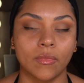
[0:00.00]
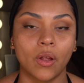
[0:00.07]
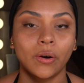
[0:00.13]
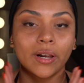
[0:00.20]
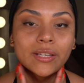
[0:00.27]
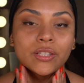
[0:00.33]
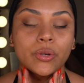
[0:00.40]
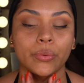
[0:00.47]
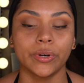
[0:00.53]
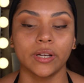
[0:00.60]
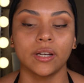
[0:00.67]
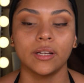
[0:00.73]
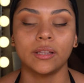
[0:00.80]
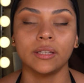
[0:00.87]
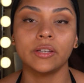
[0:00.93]
Okay, so we're
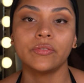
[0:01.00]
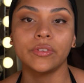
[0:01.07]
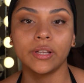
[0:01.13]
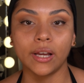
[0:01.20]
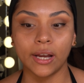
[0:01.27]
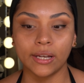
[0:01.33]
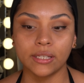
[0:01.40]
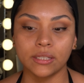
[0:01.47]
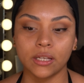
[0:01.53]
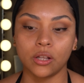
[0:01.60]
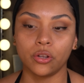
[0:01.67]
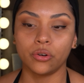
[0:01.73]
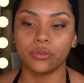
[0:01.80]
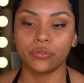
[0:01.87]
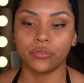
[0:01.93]
gonna leave the eyes
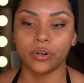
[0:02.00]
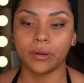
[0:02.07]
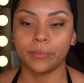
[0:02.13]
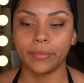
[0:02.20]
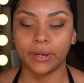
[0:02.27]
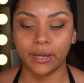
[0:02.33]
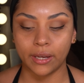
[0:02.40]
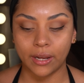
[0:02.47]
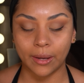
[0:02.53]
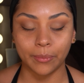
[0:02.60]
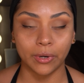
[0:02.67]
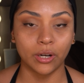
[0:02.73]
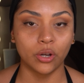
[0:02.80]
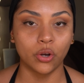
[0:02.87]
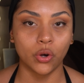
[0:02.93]
alone for a bit. I'm
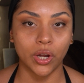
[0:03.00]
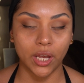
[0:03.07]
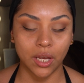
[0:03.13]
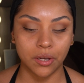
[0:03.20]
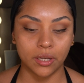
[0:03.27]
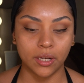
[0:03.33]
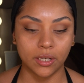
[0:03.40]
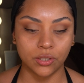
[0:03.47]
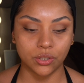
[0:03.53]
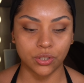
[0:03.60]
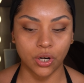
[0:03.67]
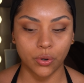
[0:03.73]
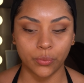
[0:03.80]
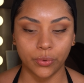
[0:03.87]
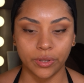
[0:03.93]
gonna go ahead and
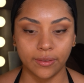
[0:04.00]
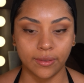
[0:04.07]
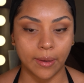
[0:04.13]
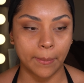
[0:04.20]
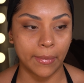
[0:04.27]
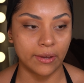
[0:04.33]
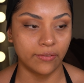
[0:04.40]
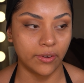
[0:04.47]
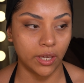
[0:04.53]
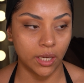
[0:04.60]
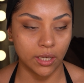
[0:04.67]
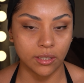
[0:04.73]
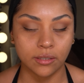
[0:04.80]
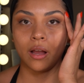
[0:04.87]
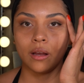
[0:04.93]
start with my
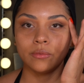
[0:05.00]
face.